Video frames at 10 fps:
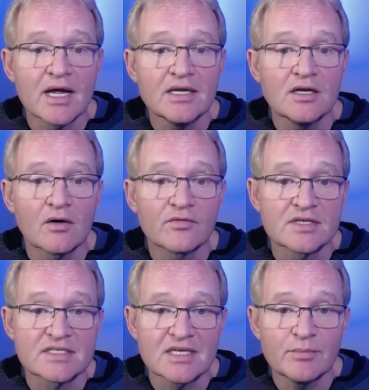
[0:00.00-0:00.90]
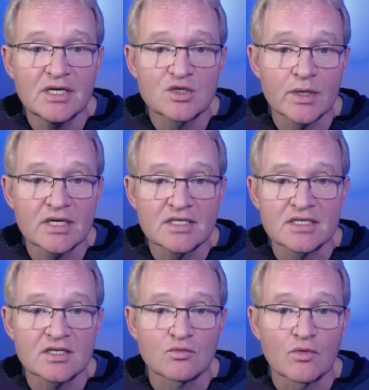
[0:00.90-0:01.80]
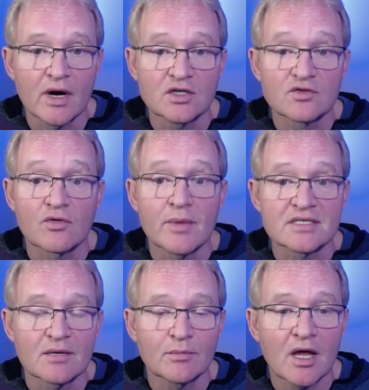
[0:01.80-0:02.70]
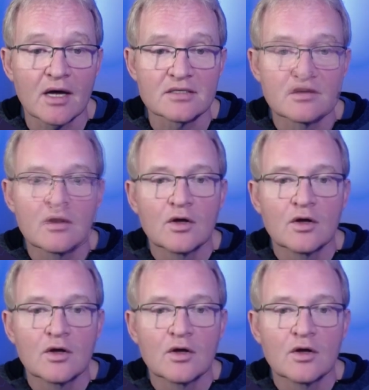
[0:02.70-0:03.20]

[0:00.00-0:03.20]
any of the CC26 range from SMLight.